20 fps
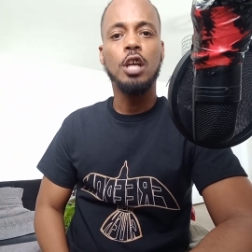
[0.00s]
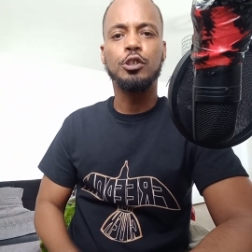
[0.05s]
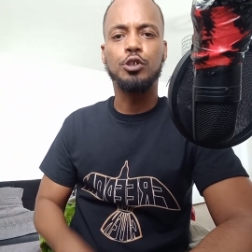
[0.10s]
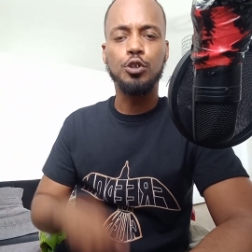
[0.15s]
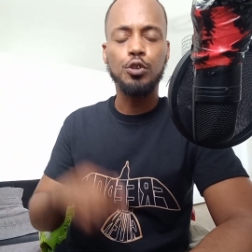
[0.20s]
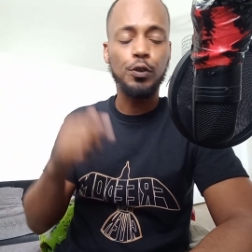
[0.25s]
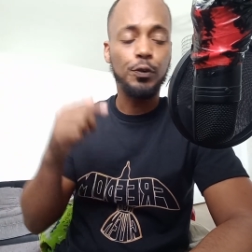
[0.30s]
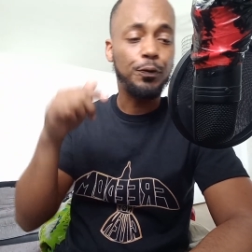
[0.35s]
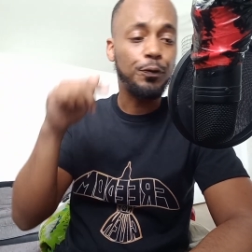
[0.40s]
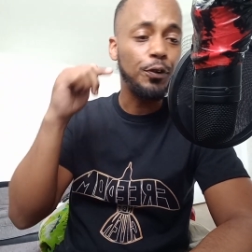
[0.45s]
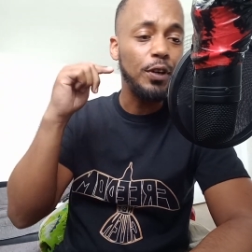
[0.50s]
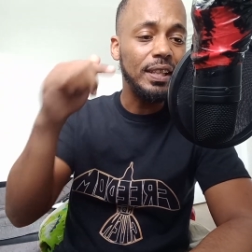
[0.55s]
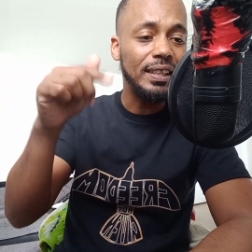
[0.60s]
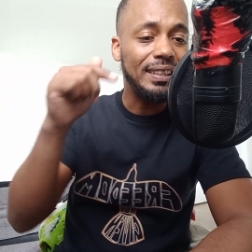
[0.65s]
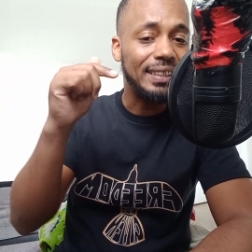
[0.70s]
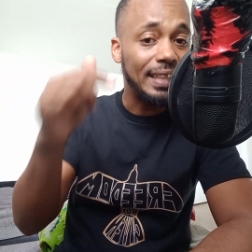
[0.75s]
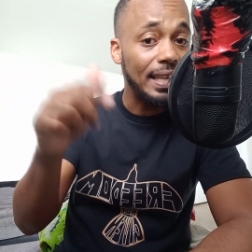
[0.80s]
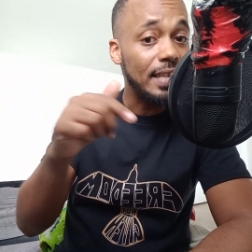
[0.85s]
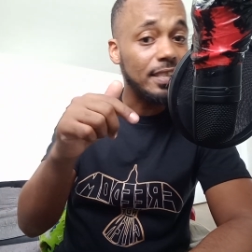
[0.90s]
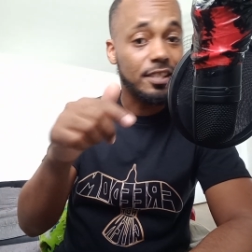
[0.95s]
Do you
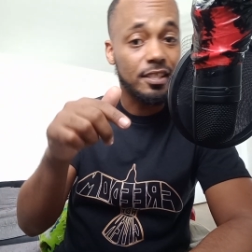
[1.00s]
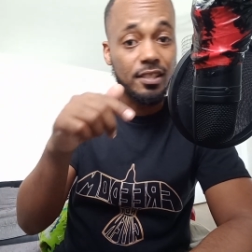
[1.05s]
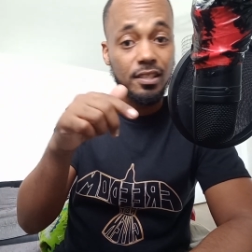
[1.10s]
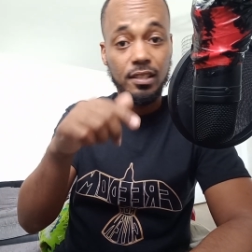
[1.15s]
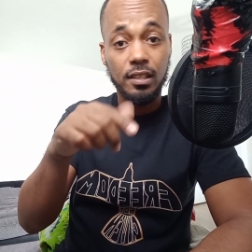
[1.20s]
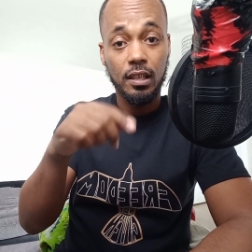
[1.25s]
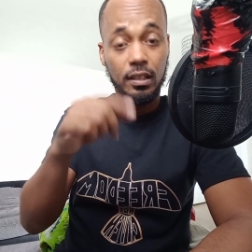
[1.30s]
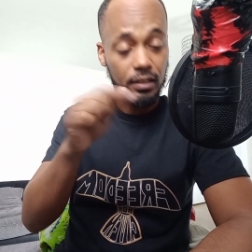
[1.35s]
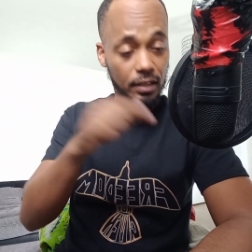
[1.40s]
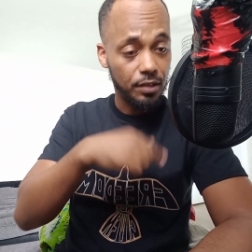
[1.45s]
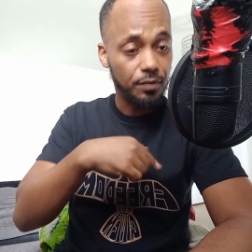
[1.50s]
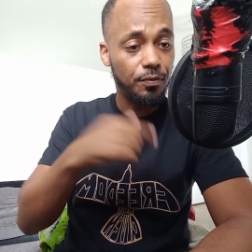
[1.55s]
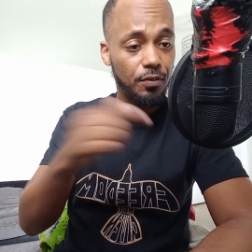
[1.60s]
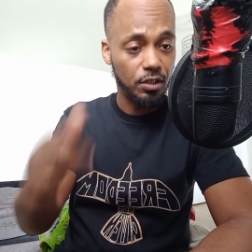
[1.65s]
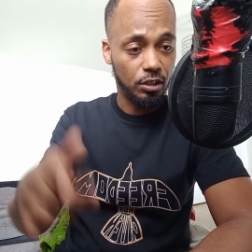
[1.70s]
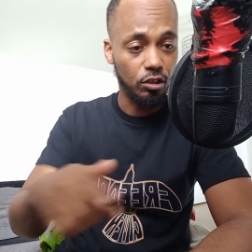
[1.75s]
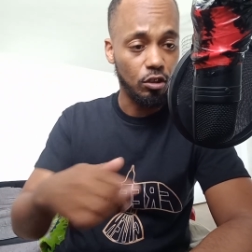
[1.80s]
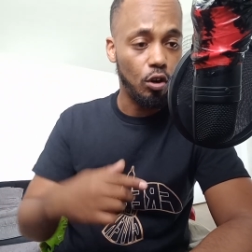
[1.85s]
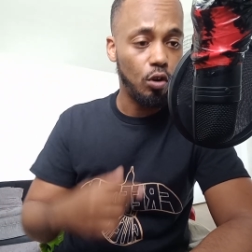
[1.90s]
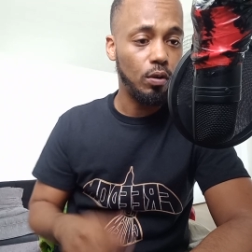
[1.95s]
think this this
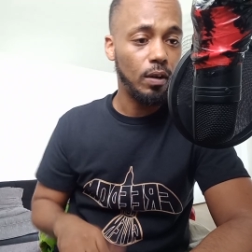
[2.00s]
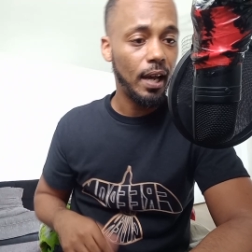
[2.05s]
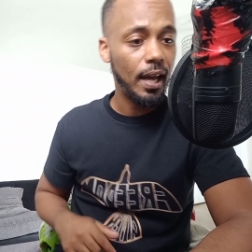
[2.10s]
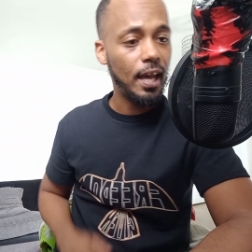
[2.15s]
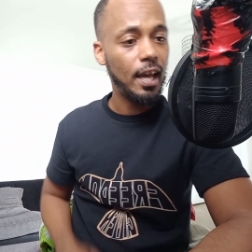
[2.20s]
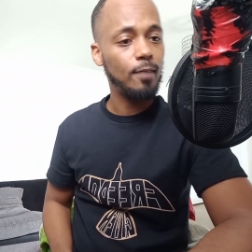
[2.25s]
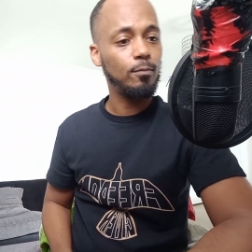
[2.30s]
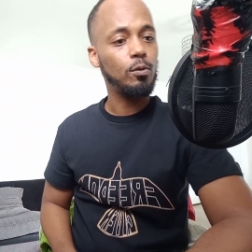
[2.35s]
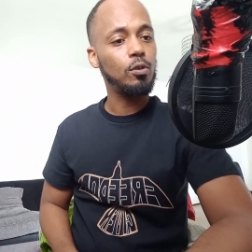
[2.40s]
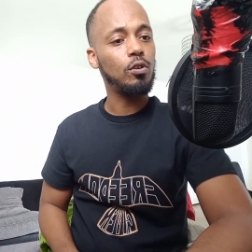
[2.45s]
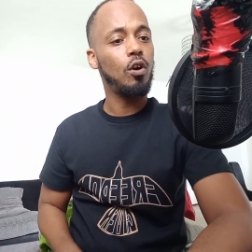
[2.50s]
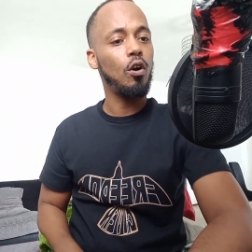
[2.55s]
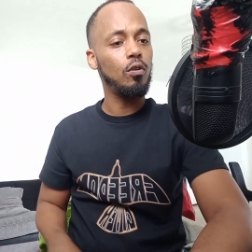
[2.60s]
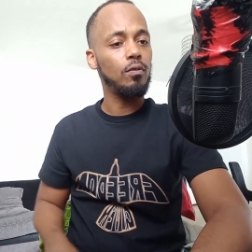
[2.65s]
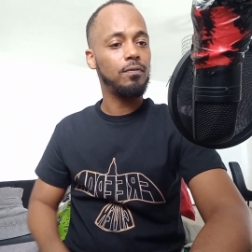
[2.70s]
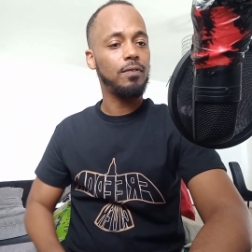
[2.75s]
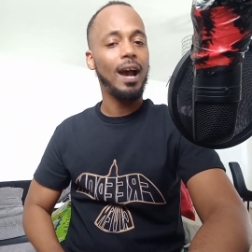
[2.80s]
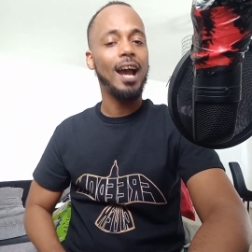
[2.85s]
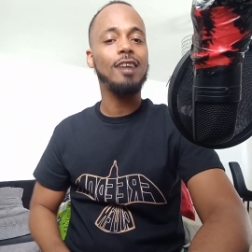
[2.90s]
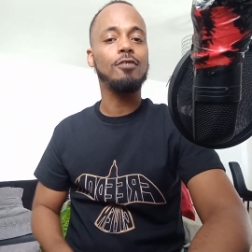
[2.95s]
video here will go
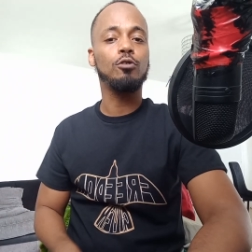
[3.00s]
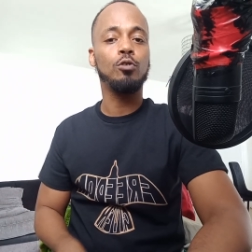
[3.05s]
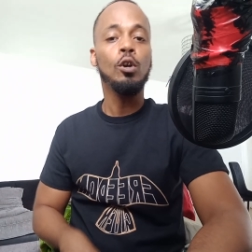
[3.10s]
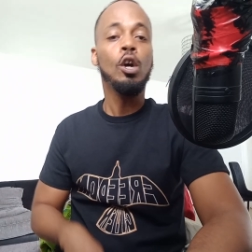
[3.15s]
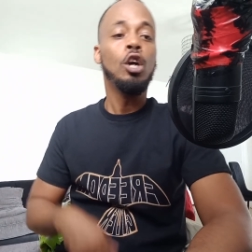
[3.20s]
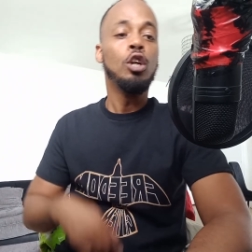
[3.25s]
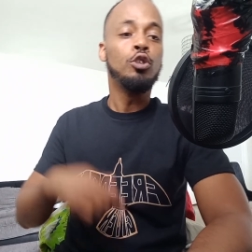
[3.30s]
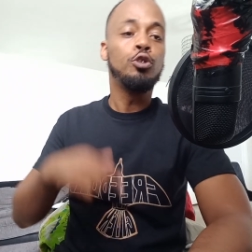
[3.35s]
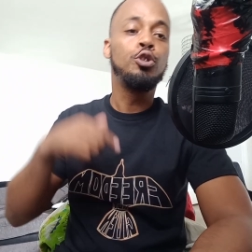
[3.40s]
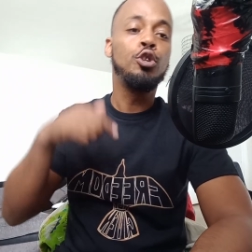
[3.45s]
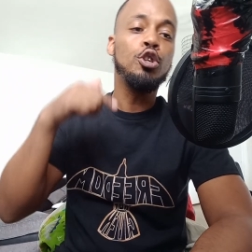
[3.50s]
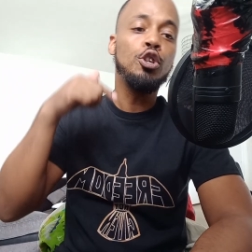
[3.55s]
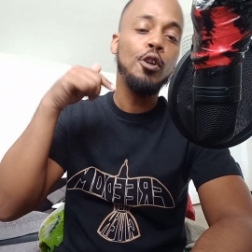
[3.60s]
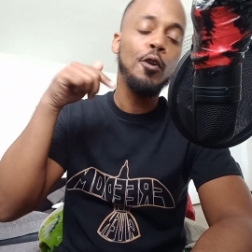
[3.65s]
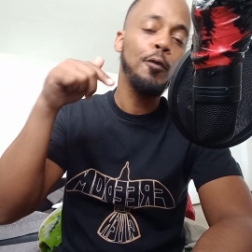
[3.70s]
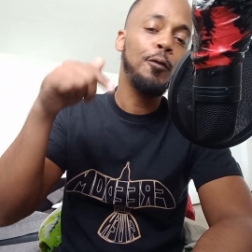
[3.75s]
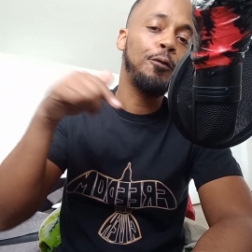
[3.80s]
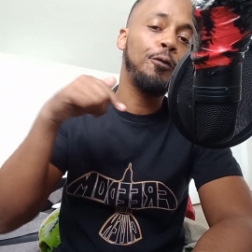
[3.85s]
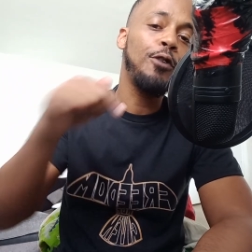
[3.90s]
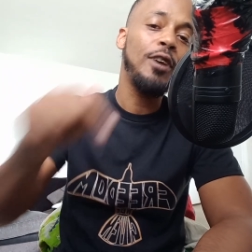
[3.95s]
viral? Do
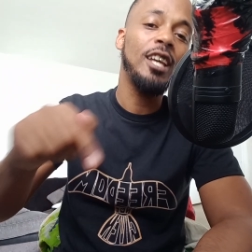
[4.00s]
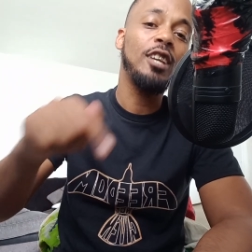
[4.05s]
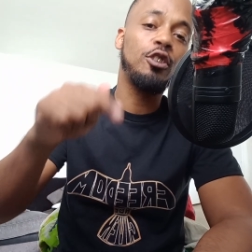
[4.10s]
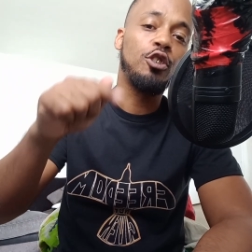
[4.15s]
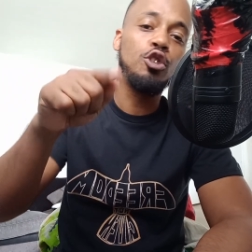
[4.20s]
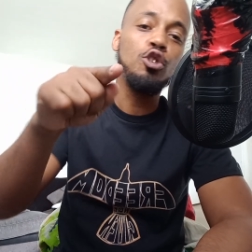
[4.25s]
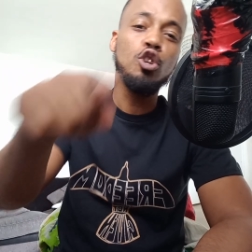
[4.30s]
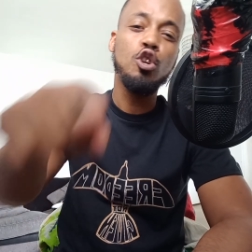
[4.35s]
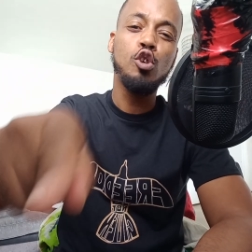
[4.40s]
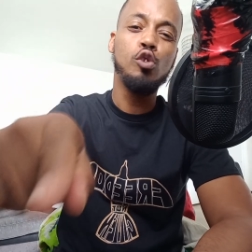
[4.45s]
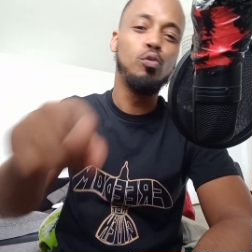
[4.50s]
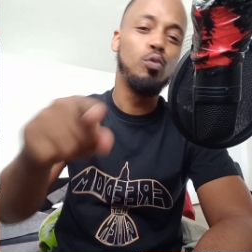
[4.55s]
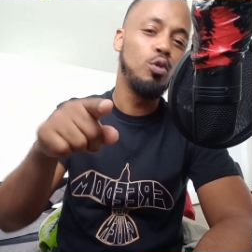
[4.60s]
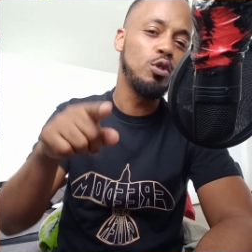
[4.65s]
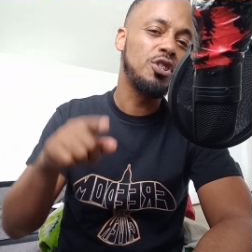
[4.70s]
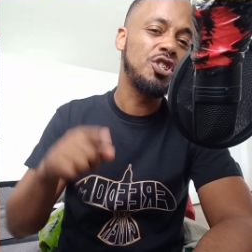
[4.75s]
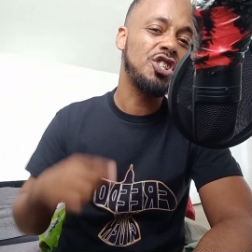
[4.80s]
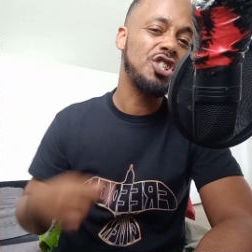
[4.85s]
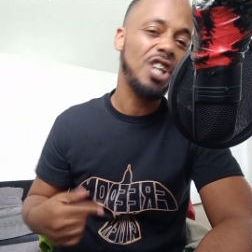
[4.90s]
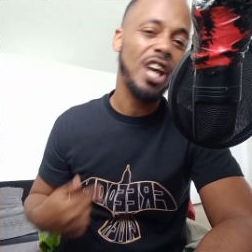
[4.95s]
you think you
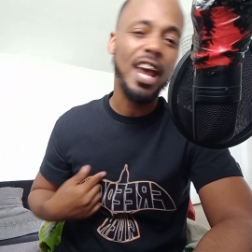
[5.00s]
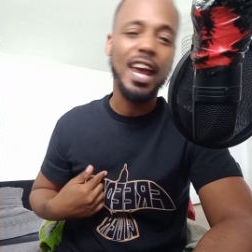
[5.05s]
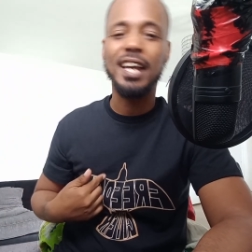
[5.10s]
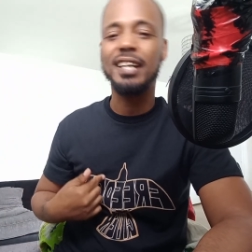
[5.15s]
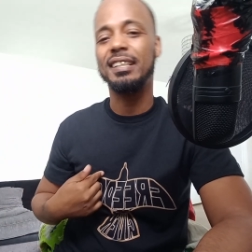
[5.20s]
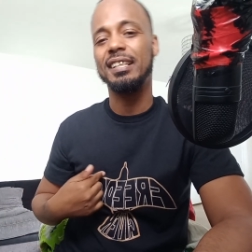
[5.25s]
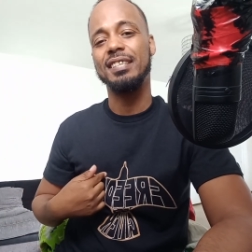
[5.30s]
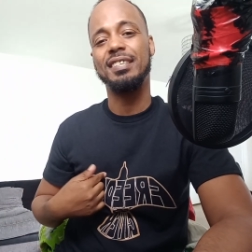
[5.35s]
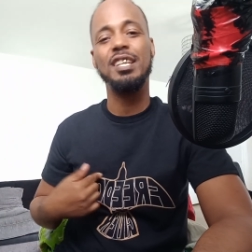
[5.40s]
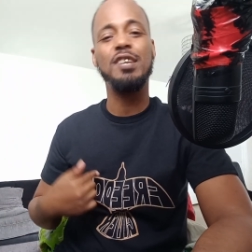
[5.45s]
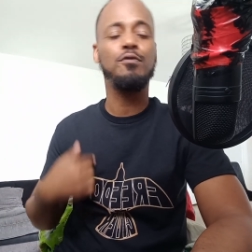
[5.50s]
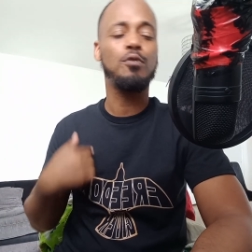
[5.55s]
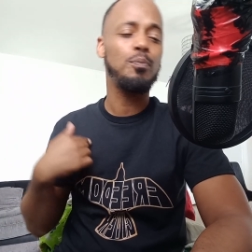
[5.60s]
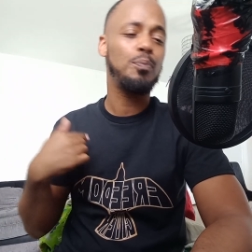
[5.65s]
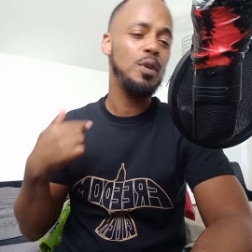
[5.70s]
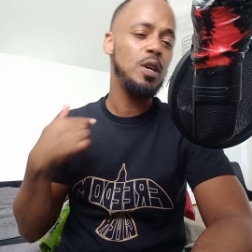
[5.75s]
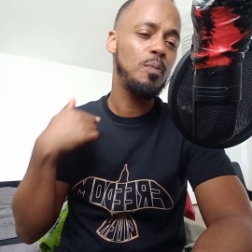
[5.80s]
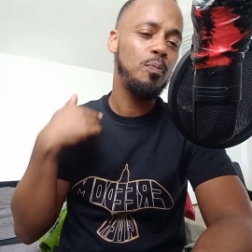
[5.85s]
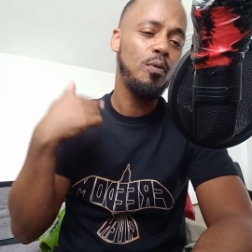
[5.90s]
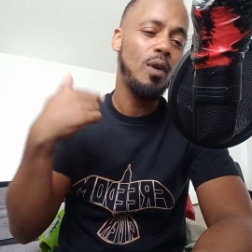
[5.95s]
will share this? Even
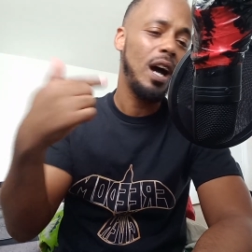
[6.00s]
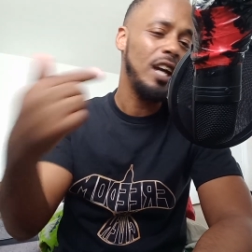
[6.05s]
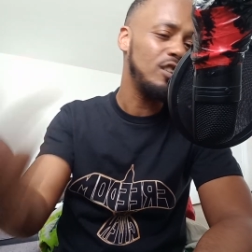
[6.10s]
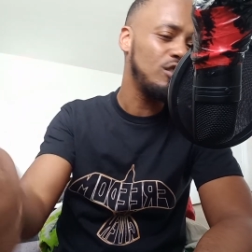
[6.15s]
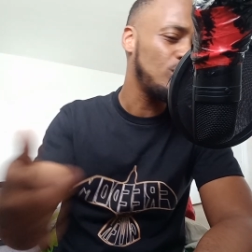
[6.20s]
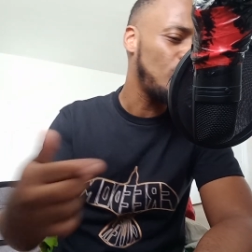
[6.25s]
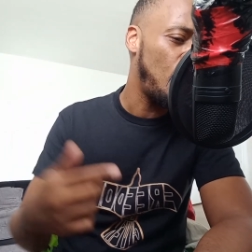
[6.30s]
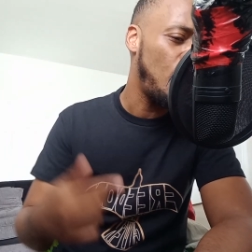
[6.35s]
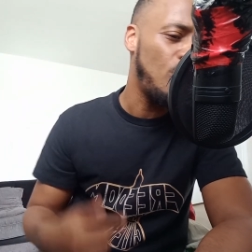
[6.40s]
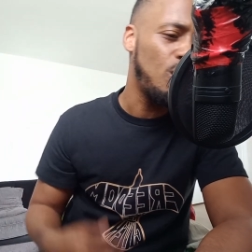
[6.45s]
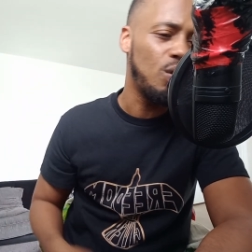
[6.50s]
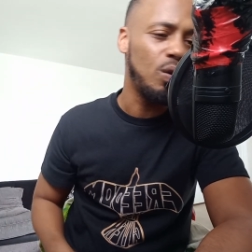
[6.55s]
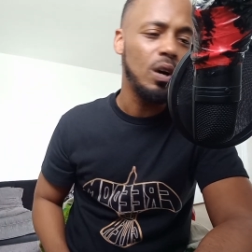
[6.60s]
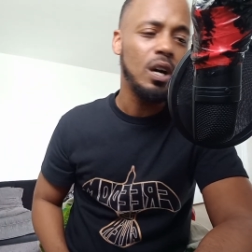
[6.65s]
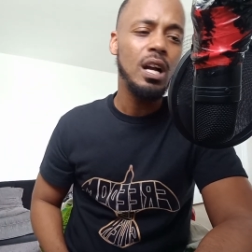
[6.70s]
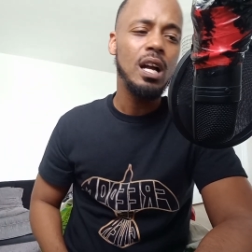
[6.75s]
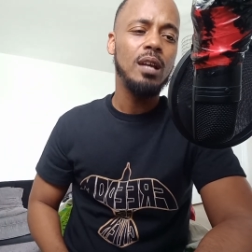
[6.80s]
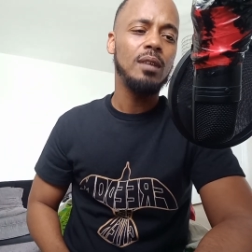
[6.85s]
people I know,